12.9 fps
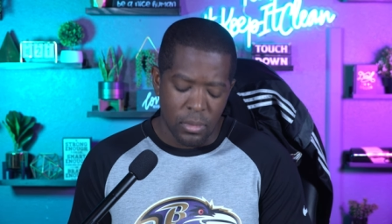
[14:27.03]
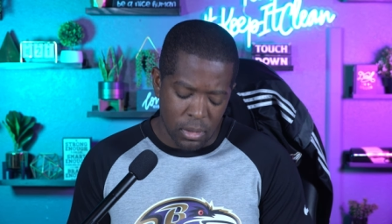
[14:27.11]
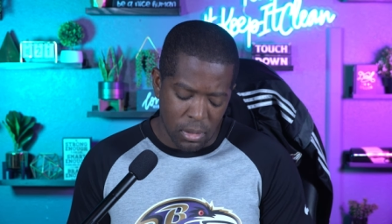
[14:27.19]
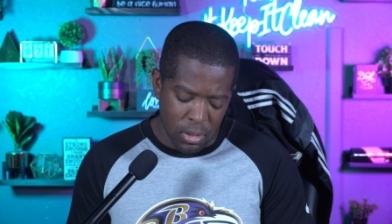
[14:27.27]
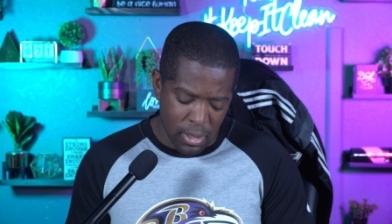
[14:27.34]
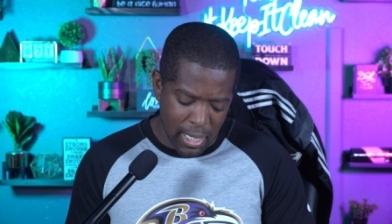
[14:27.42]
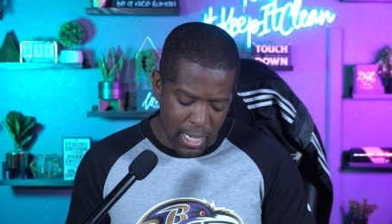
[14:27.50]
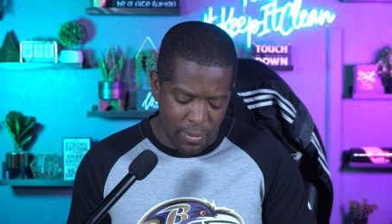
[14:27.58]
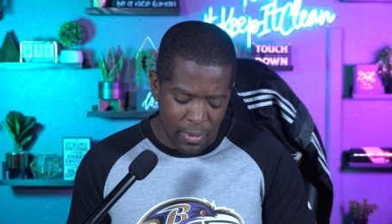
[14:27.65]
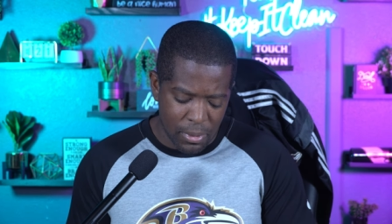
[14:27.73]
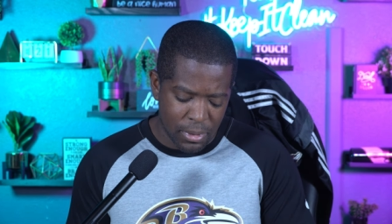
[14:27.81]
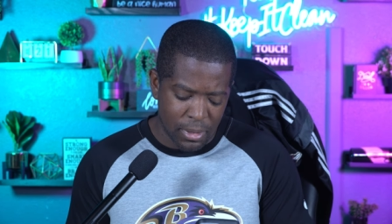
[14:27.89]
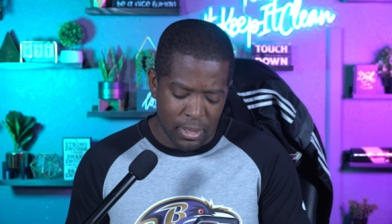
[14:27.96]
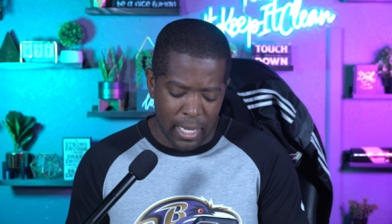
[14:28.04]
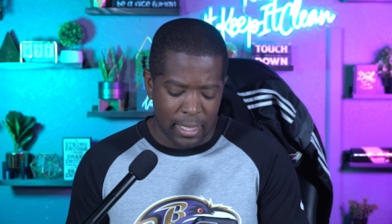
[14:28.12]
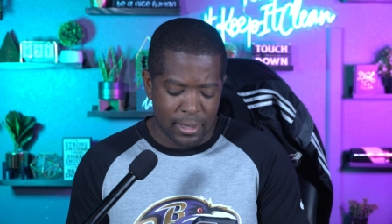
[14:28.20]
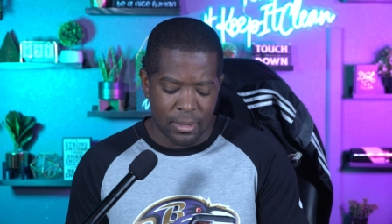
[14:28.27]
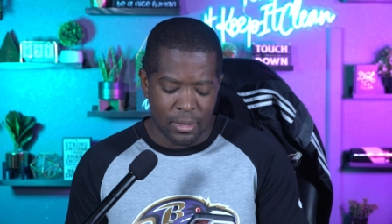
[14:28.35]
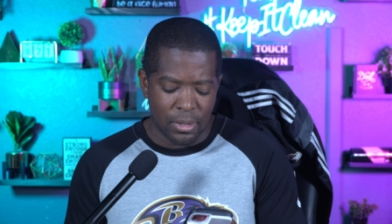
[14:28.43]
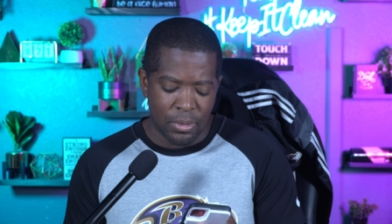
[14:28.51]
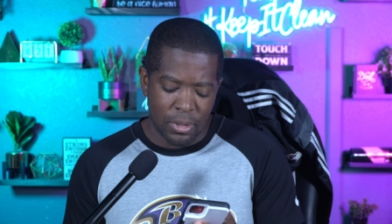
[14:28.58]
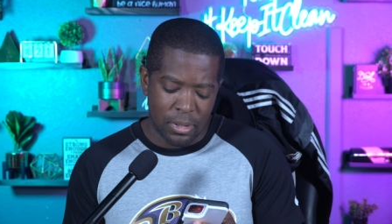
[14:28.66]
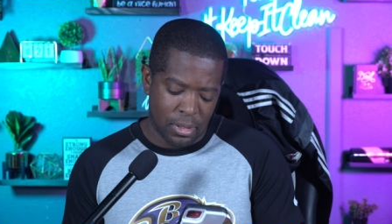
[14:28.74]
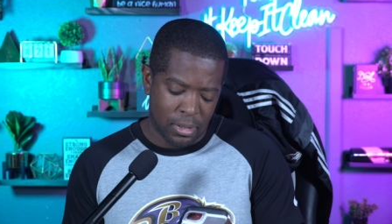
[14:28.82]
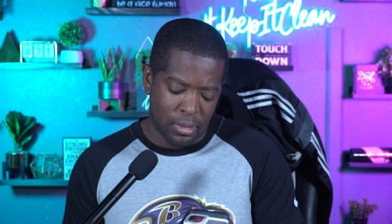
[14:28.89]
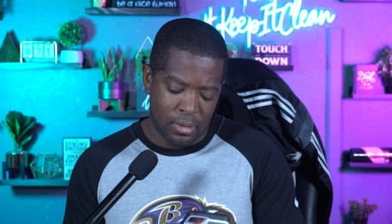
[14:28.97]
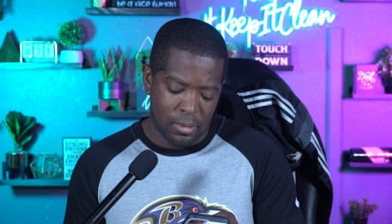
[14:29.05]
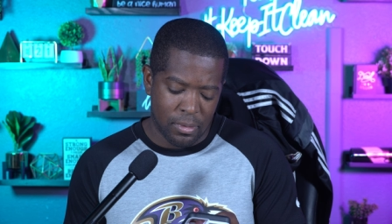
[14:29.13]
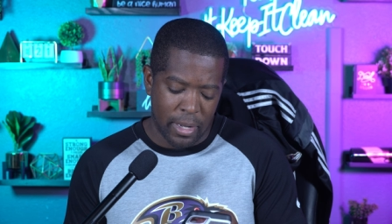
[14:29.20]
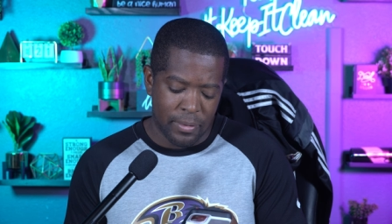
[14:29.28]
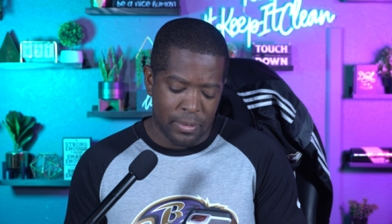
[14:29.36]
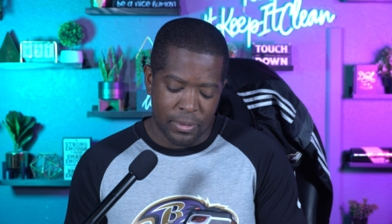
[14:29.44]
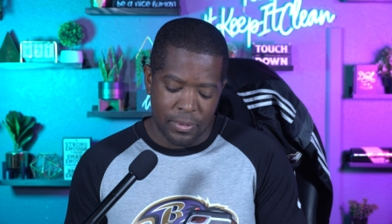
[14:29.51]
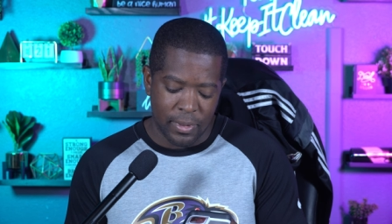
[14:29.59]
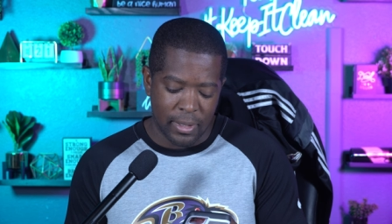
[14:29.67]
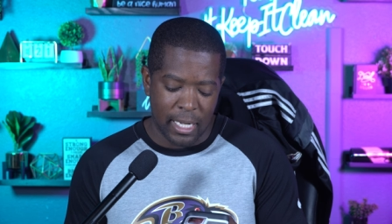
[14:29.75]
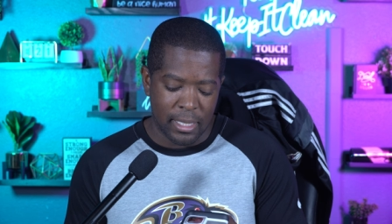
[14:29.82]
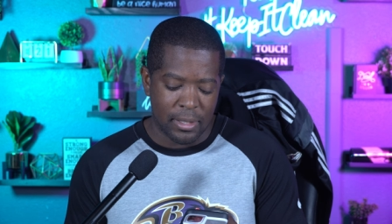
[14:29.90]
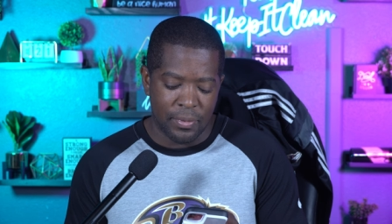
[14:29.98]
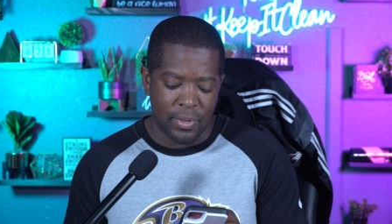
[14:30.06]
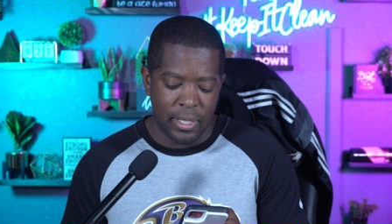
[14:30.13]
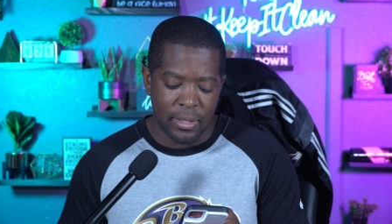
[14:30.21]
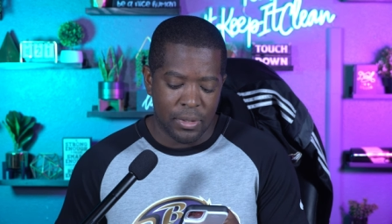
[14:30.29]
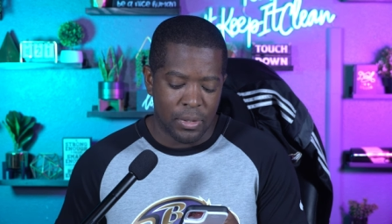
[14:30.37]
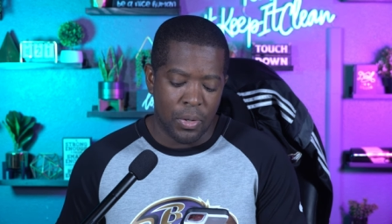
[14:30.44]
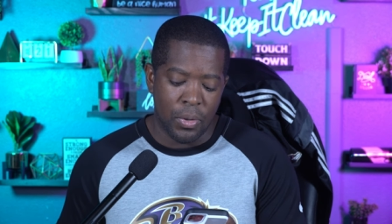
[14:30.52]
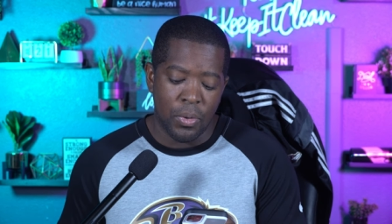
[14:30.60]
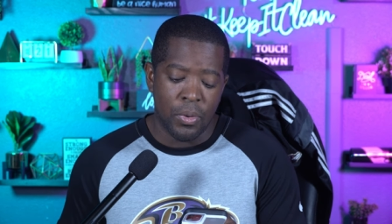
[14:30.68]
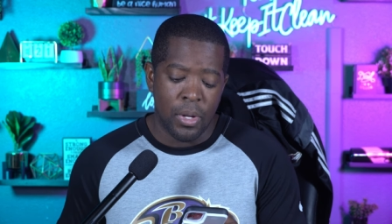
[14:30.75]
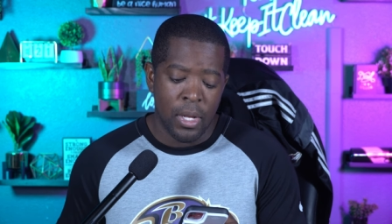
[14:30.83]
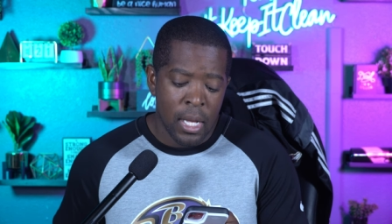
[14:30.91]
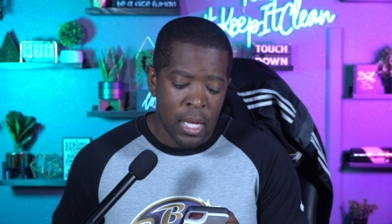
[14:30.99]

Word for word: So a lot of it was has to do with just Ravens philosophy as a whole.